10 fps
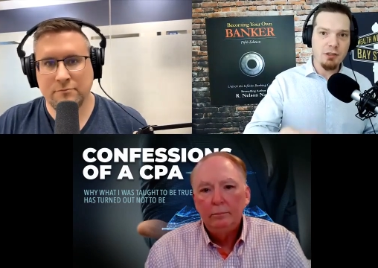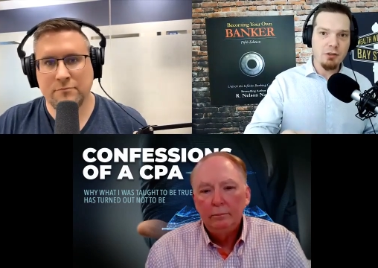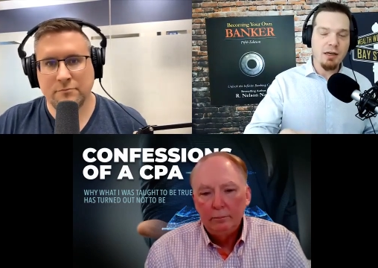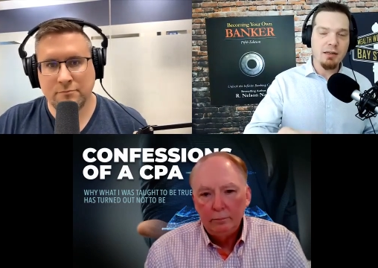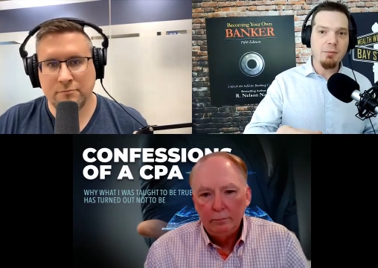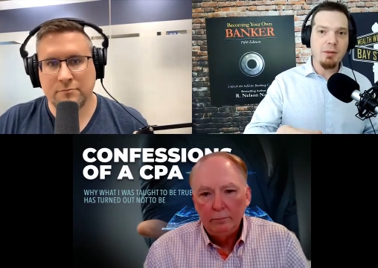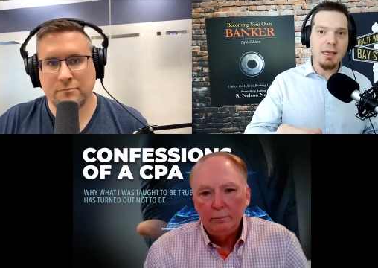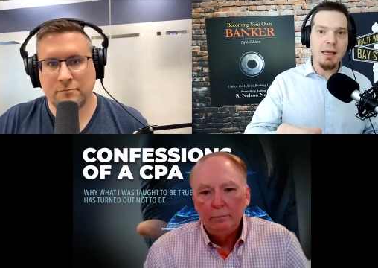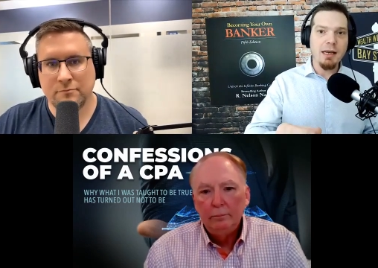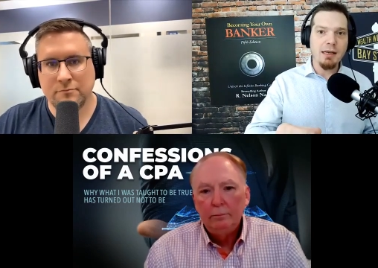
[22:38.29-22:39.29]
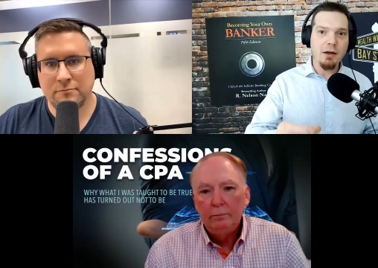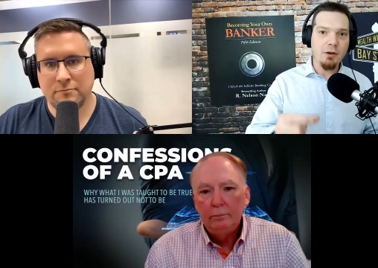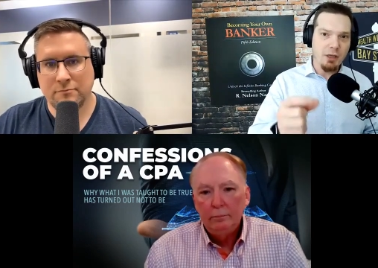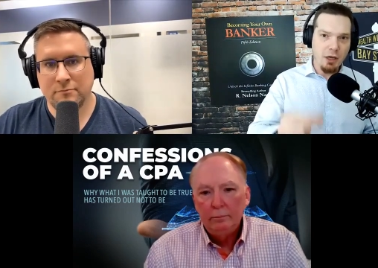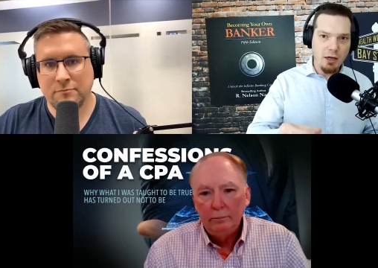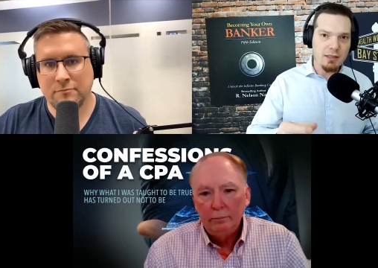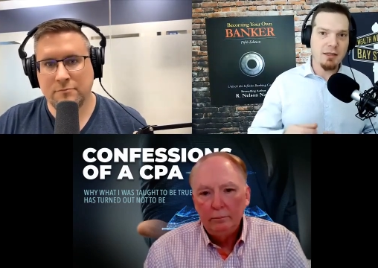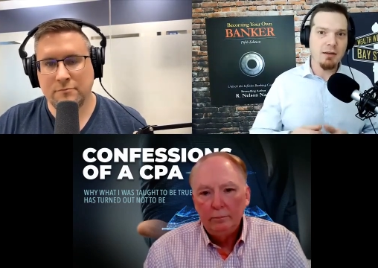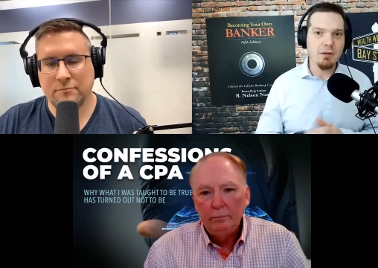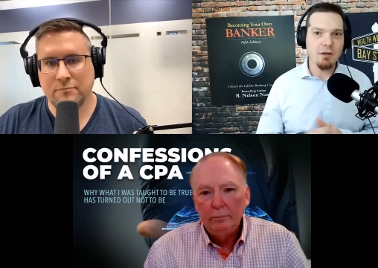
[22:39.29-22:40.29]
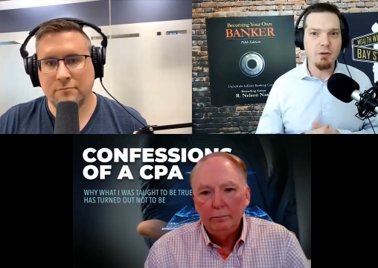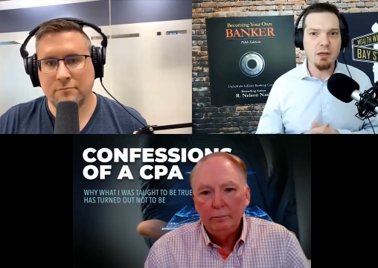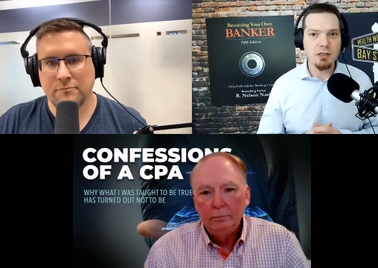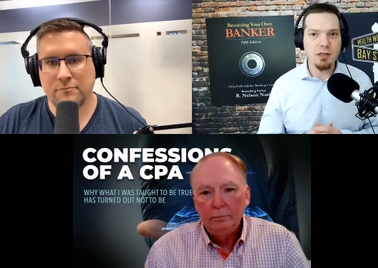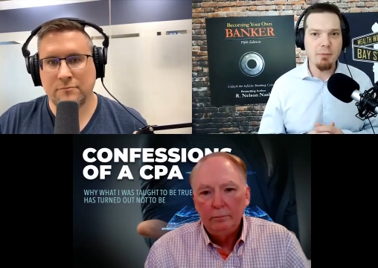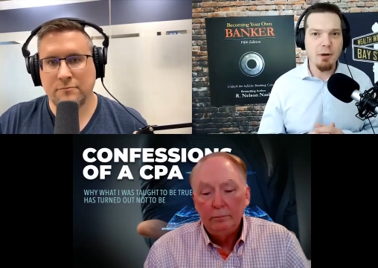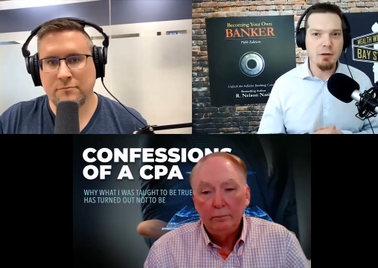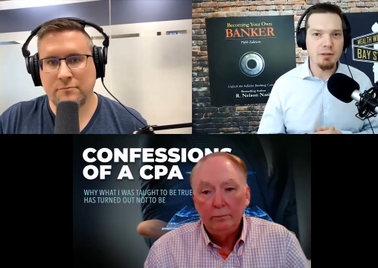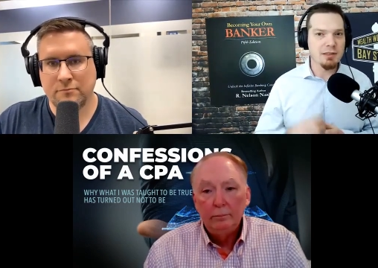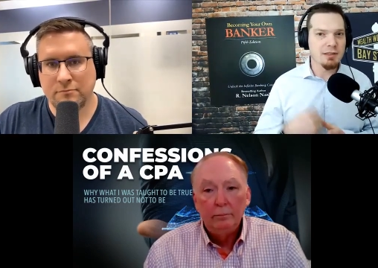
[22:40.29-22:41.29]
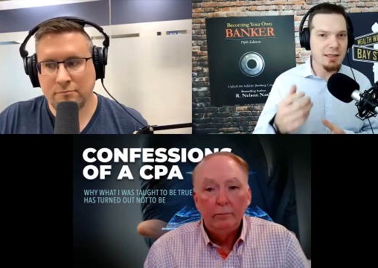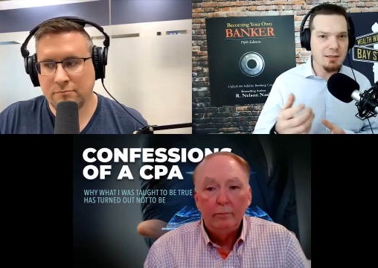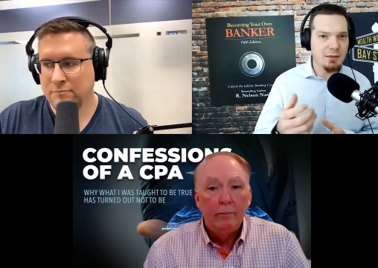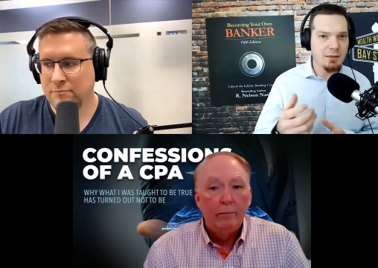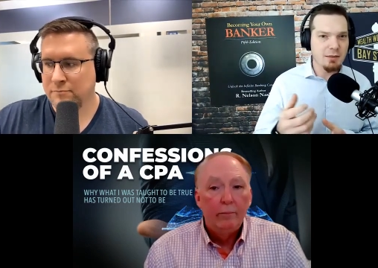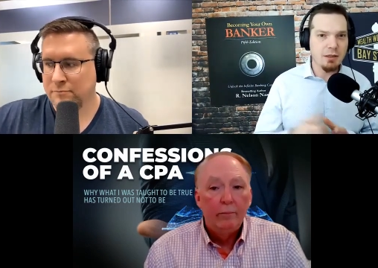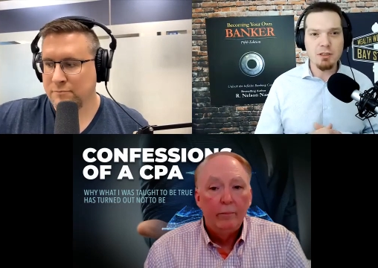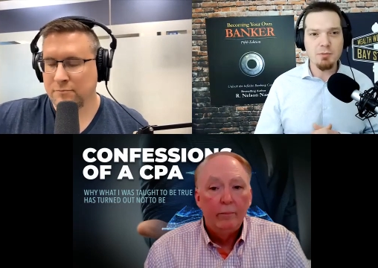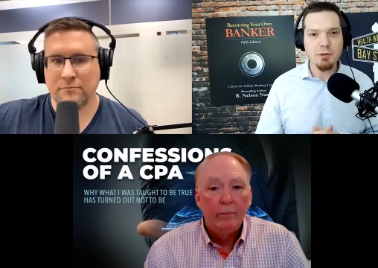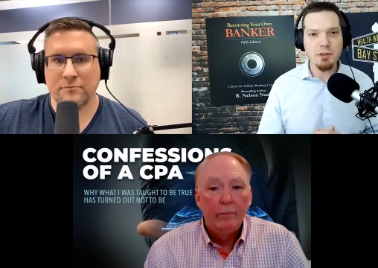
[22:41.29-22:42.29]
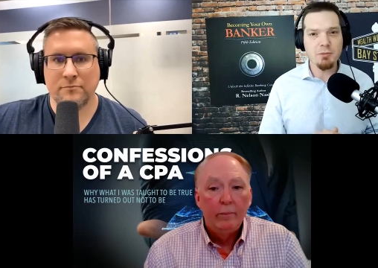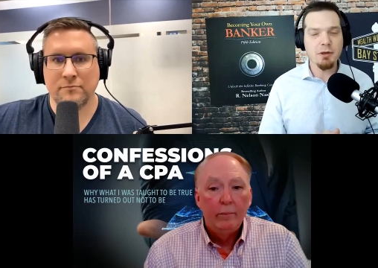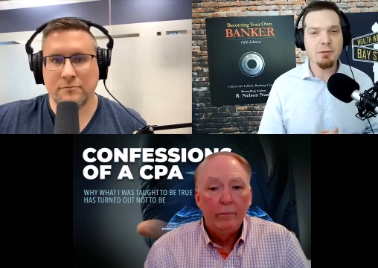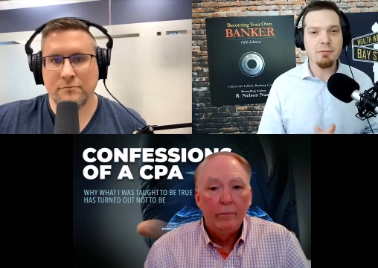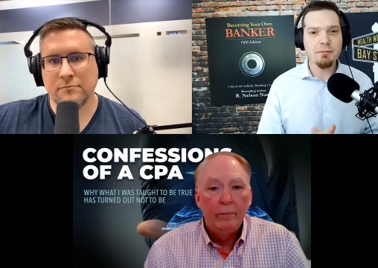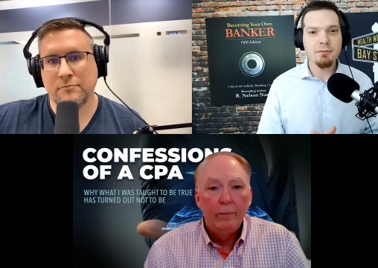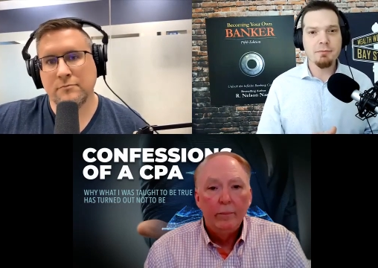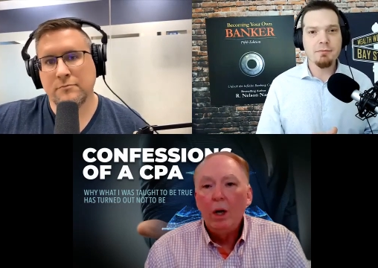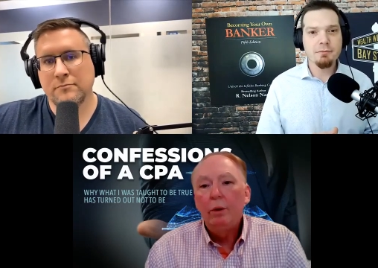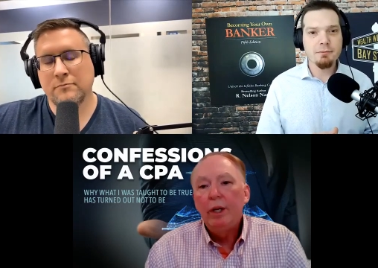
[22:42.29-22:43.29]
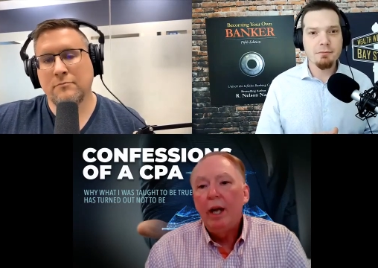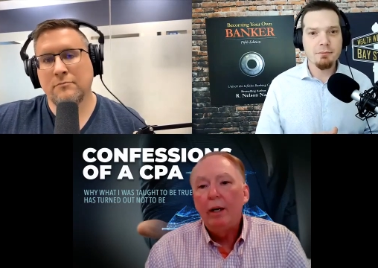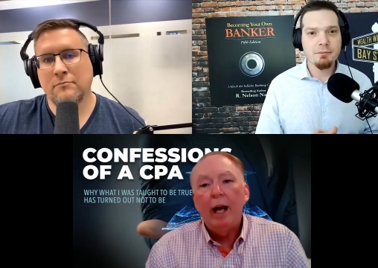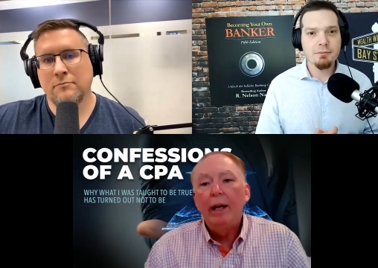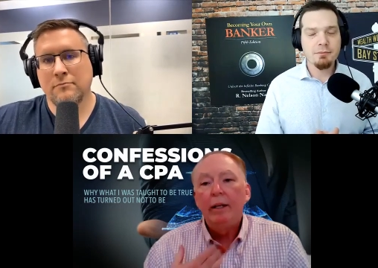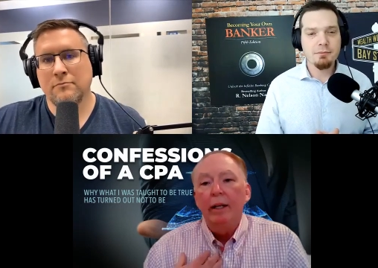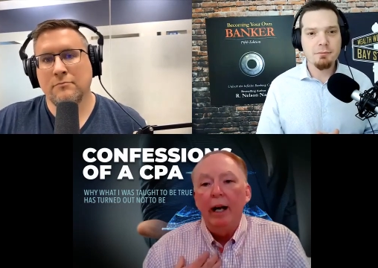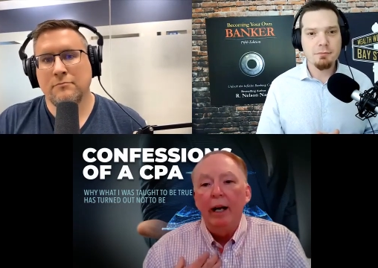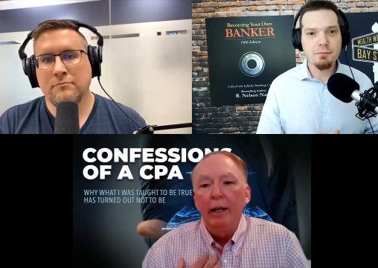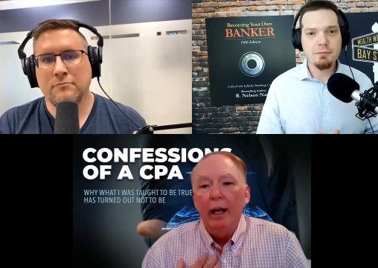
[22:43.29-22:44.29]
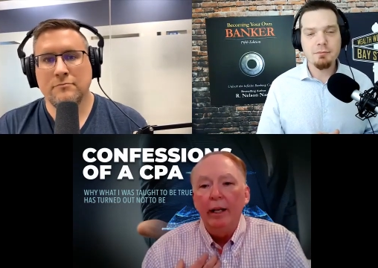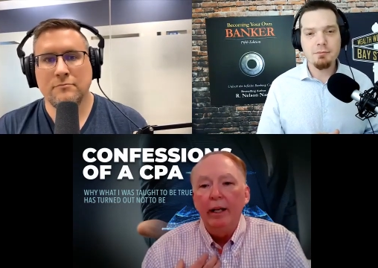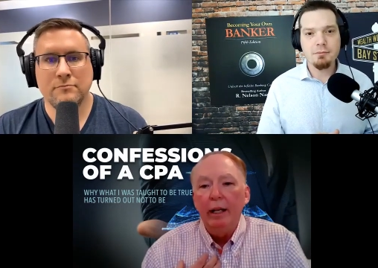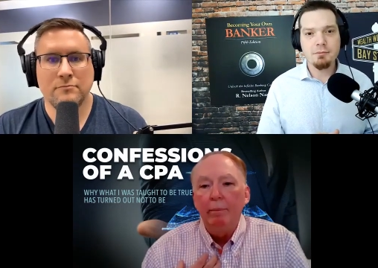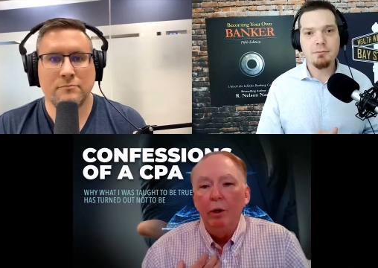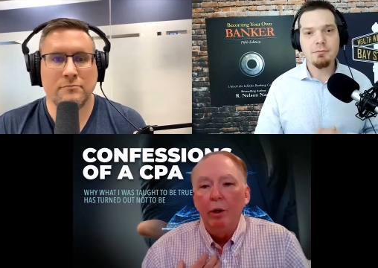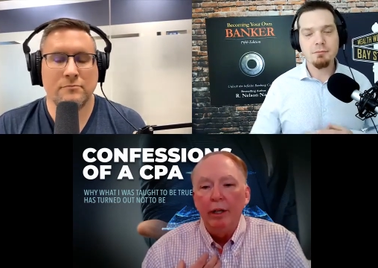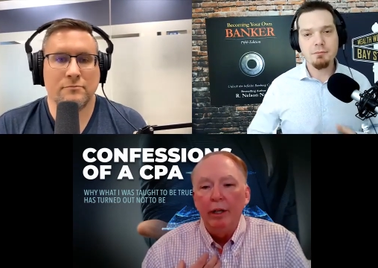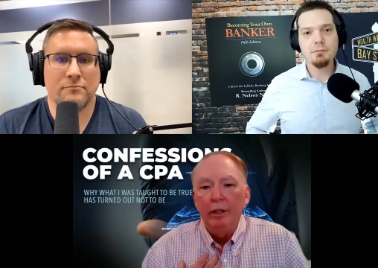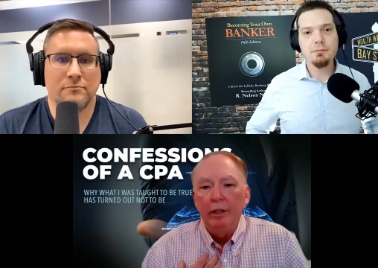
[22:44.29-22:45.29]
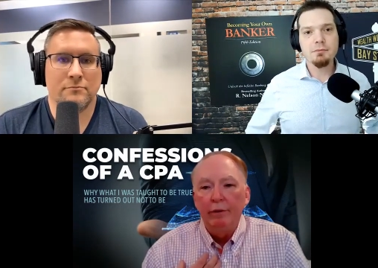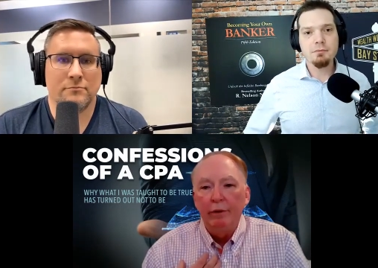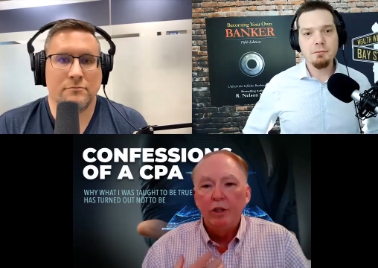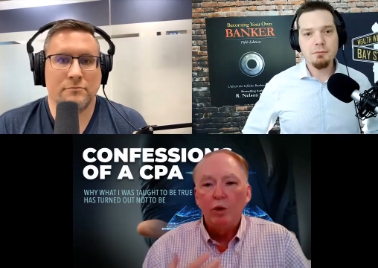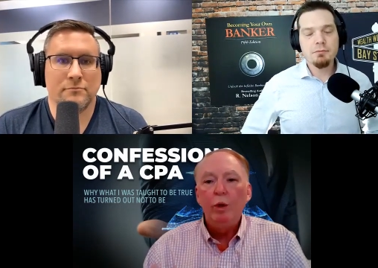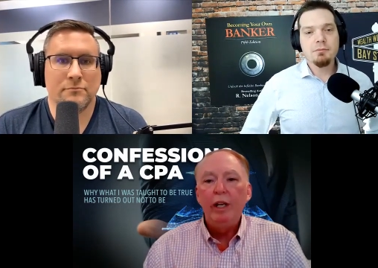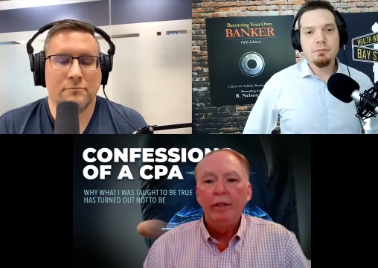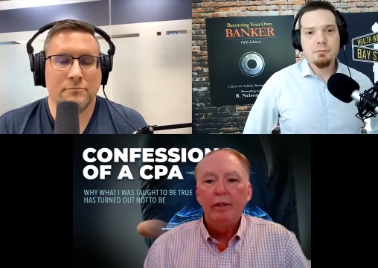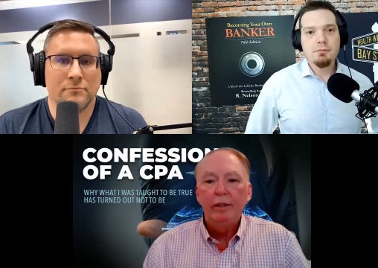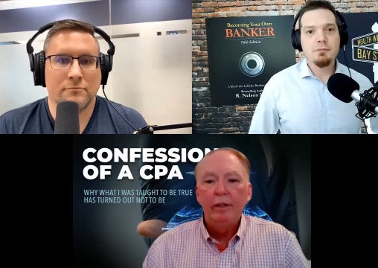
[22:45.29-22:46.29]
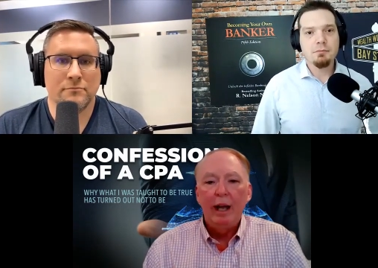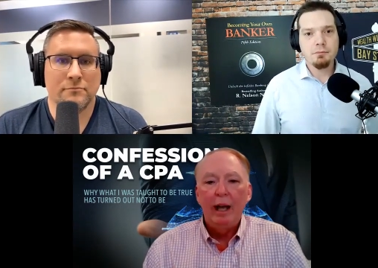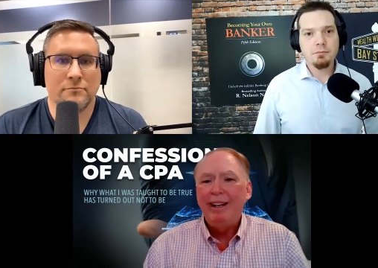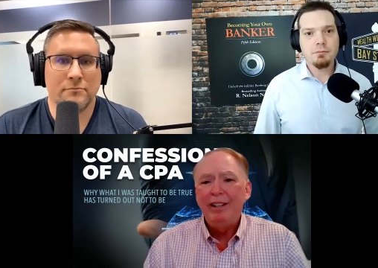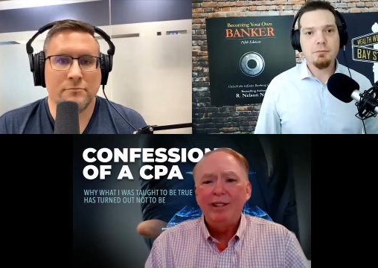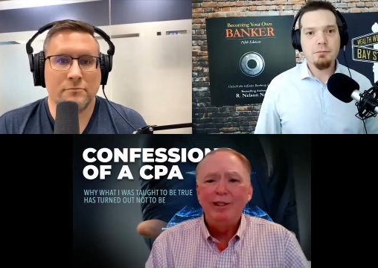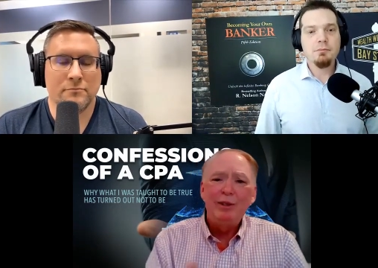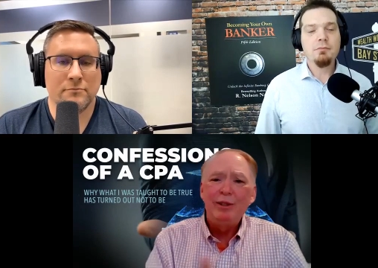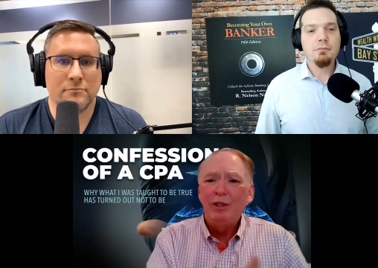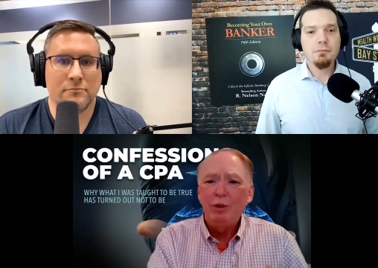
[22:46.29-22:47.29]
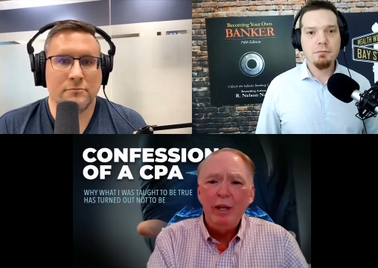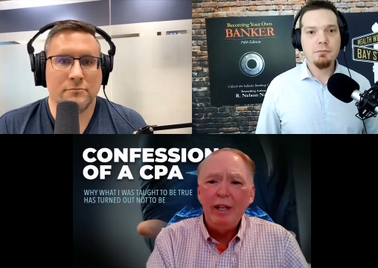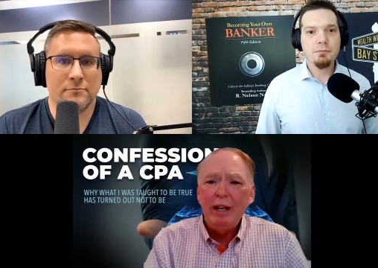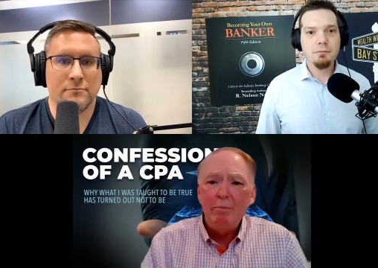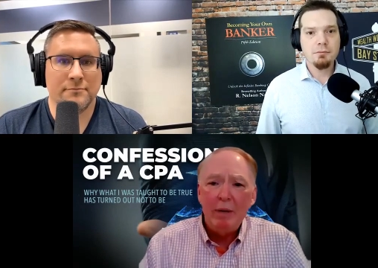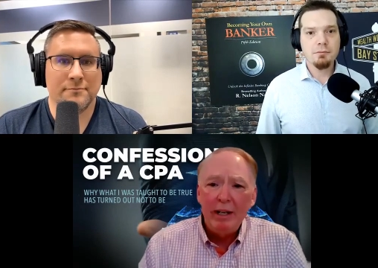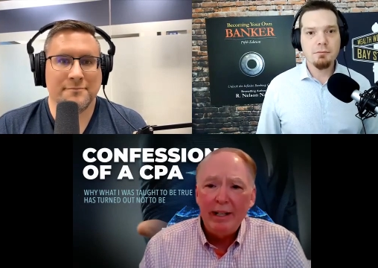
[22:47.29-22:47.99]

Speaker 1: advisor at the beginning on the onset of the creation of that policy. Is that something that you've experienced, Bryan?
Speaker 2: Oh yeah, I you know I, I keep learning different tweaks. I mean, I just learned a tweak on